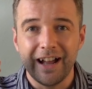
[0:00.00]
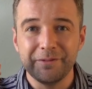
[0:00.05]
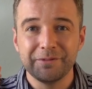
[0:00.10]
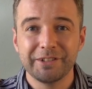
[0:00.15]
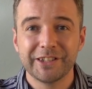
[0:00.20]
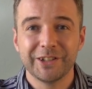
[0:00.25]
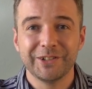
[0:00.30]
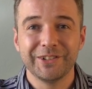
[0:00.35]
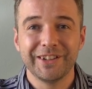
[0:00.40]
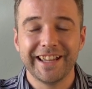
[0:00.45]

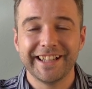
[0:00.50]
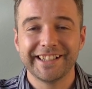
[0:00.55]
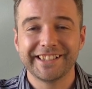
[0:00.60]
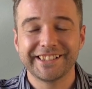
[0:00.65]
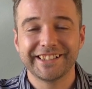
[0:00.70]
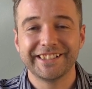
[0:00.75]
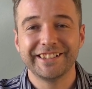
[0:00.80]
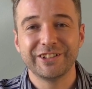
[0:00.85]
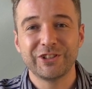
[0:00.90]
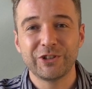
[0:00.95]
So
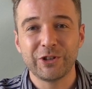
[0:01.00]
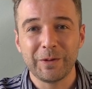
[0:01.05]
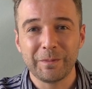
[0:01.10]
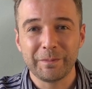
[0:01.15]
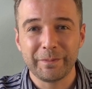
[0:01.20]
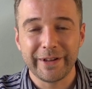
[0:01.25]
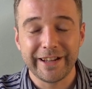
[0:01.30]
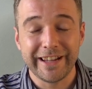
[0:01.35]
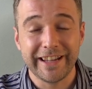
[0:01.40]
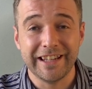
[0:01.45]
let's
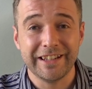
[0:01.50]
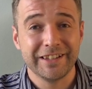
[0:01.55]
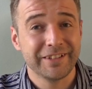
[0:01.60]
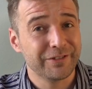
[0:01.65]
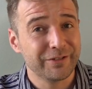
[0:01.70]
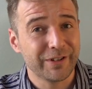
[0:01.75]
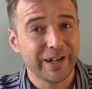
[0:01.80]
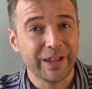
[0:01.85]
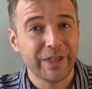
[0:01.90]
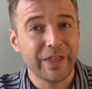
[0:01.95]
jump in
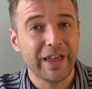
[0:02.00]
right